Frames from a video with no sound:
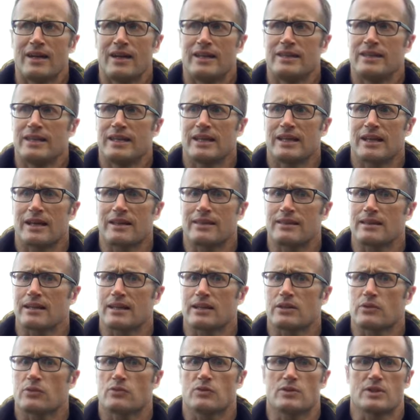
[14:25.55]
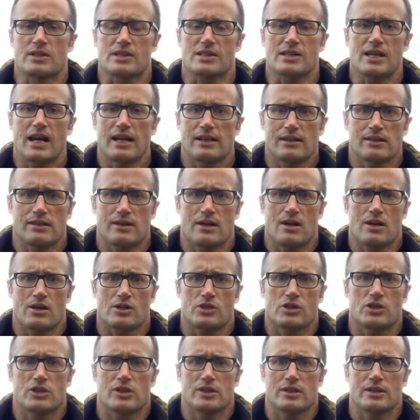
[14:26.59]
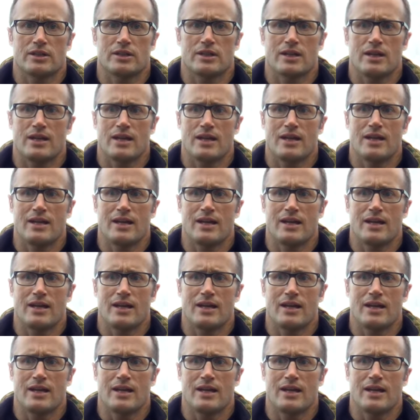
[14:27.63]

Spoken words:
And then I think through the silent auction